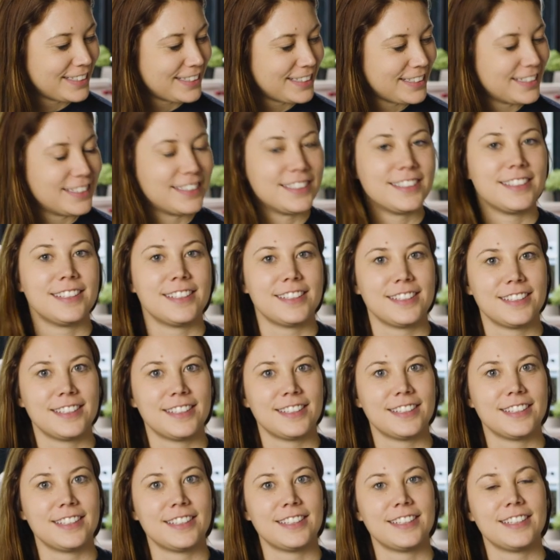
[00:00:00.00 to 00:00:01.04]

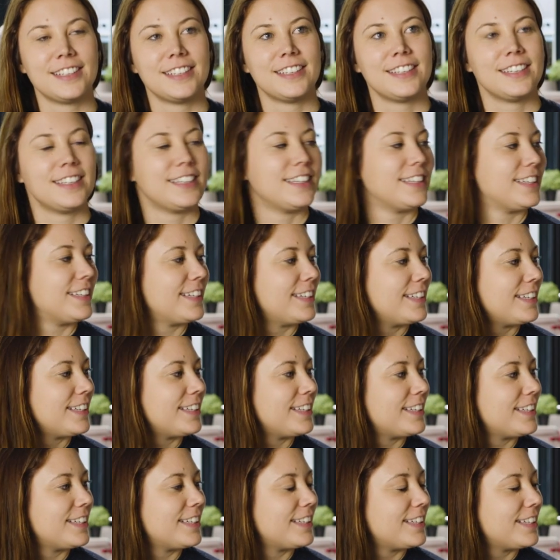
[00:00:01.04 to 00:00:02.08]

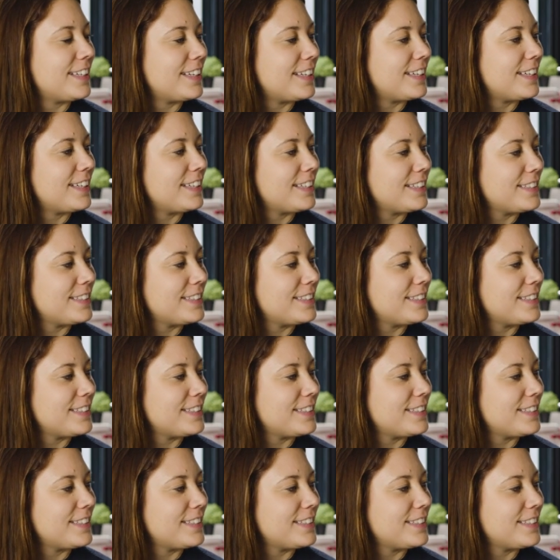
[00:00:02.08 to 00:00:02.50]
(not speaking)